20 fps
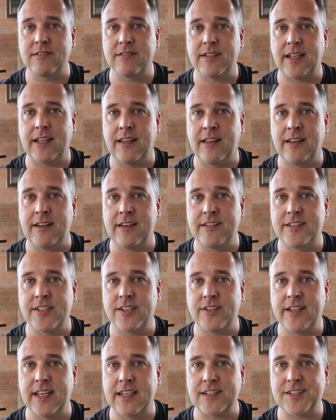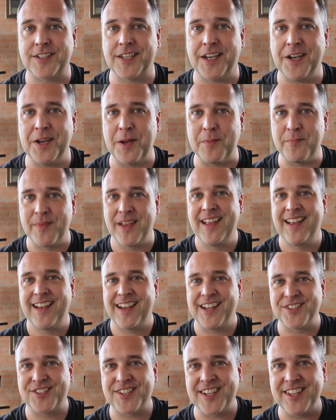Until next time,
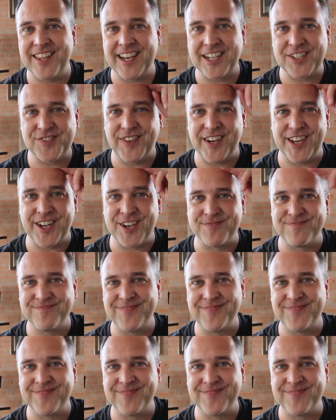I'll see you in the next video.